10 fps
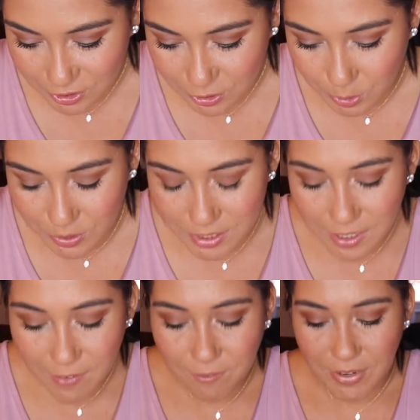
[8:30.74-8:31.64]
So it's
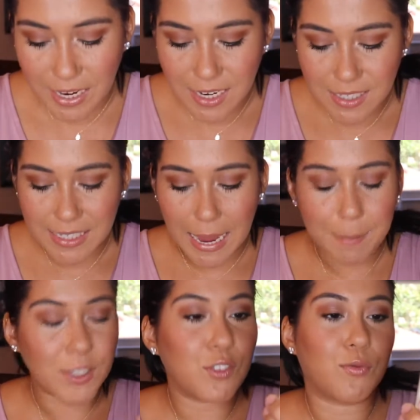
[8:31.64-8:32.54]
an Aveda
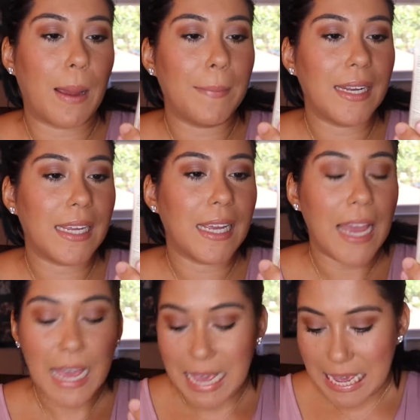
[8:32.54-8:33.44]
Damage Remedy
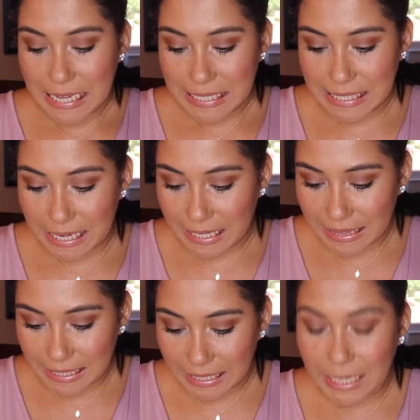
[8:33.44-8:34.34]

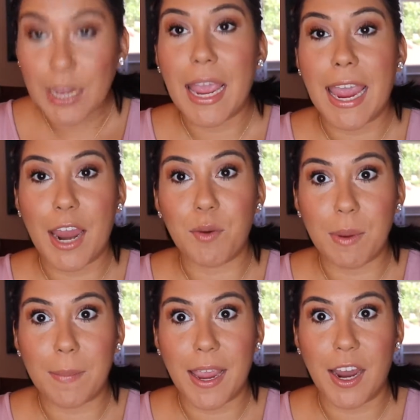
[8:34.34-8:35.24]
Daily Hair
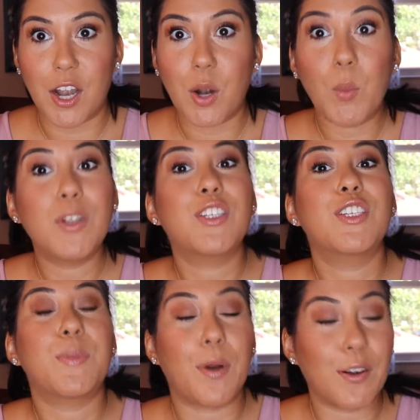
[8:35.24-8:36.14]
Repair, which
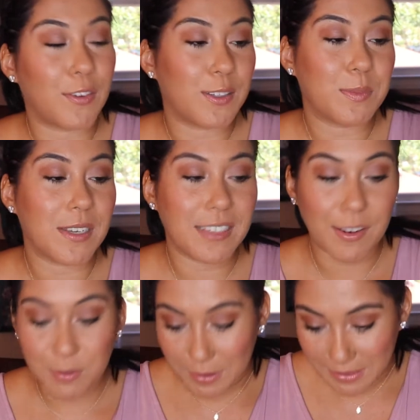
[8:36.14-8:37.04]
is perfect because I
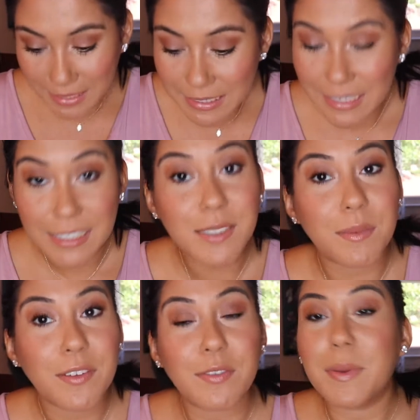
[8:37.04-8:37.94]
really need
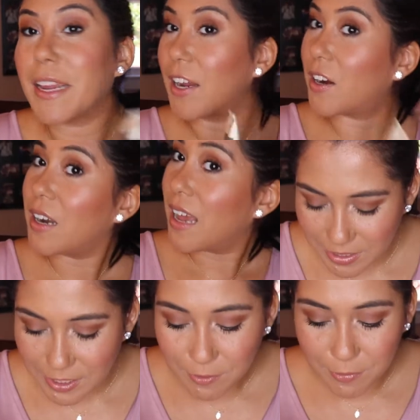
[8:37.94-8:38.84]
something for my hair.
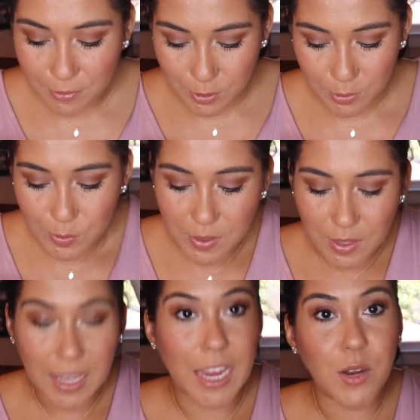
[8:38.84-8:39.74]
It's infused
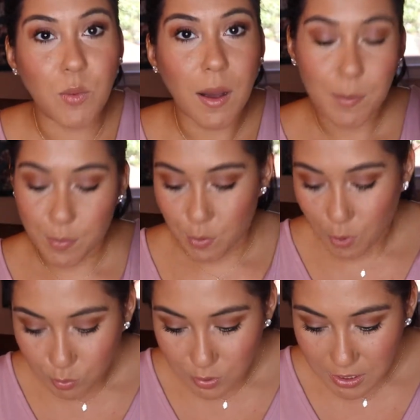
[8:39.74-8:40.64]
with quinoa
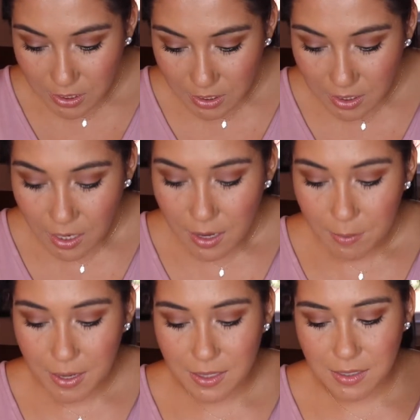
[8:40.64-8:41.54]
protein,
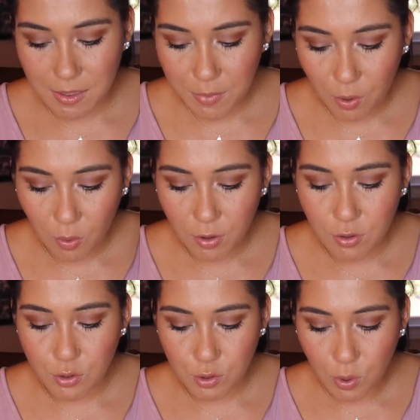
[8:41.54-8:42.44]
macadamia
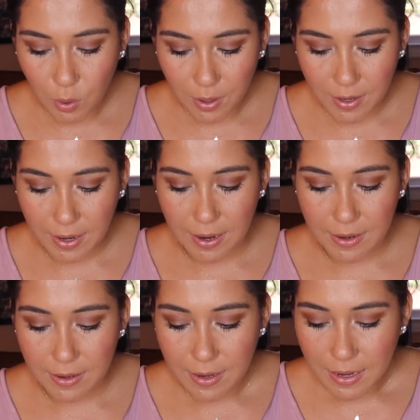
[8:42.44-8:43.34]
oil, soy,
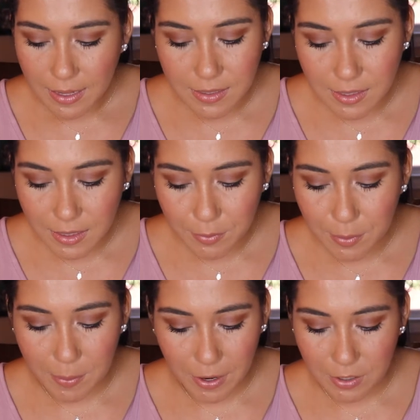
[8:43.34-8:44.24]
and instantly
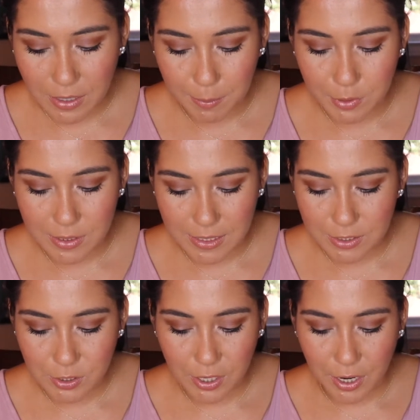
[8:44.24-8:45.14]
repairs and
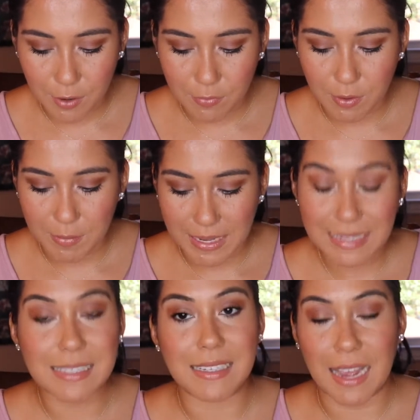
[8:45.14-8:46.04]
protects your hair from
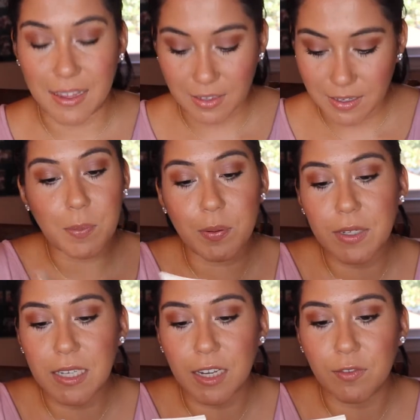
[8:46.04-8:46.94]
heat styling. It
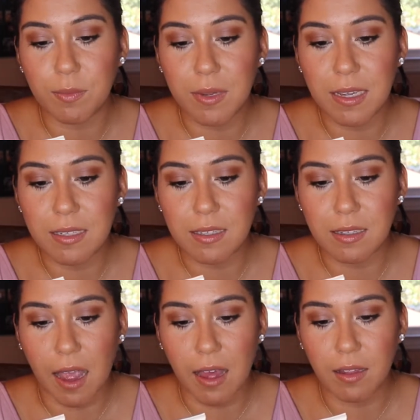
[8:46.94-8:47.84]
protects from heat
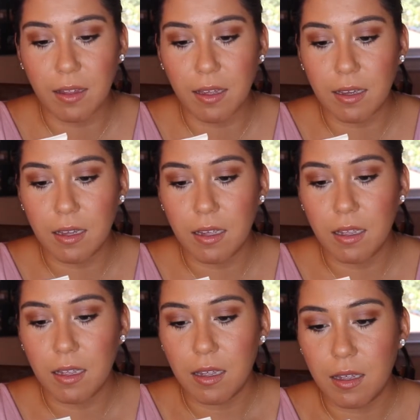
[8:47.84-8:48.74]
styling.
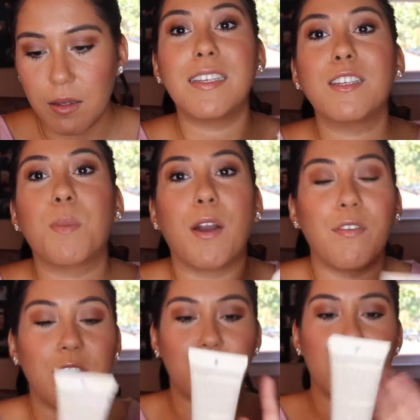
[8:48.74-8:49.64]
This is
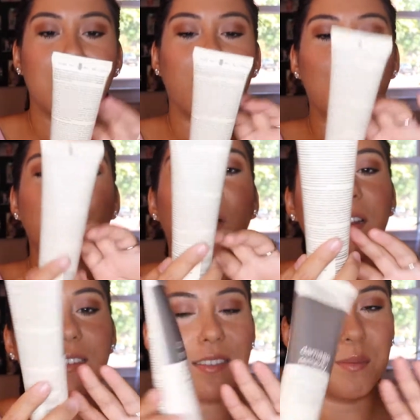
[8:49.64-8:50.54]
perfect because I've been
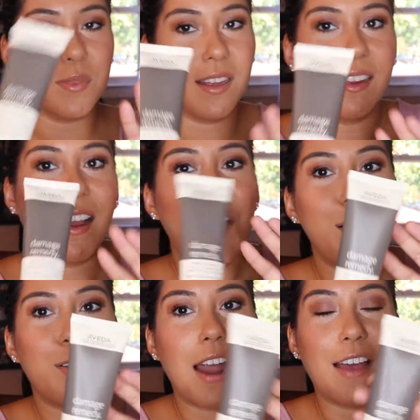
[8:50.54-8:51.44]
wanting something
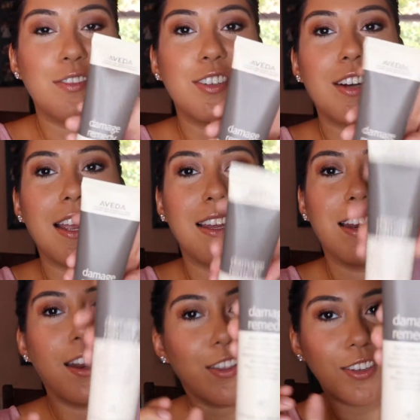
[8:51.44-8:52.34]
for after I get
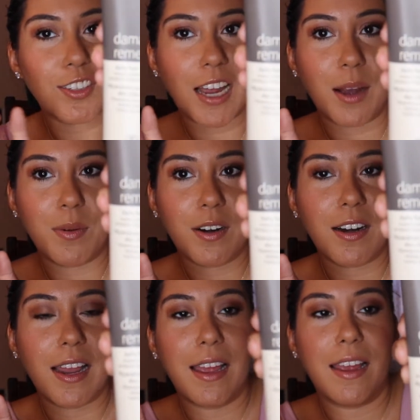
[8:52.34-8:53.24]
out of the
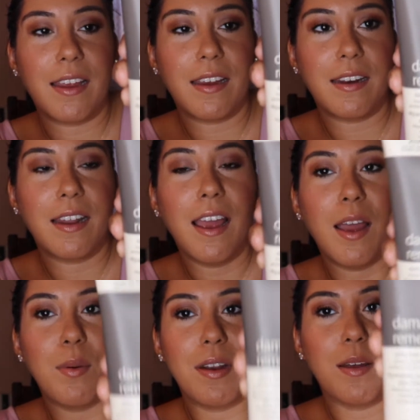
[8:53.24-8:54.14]
shower and
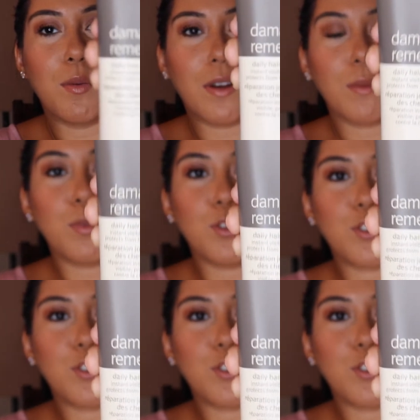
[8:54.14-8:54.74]
when I want to blow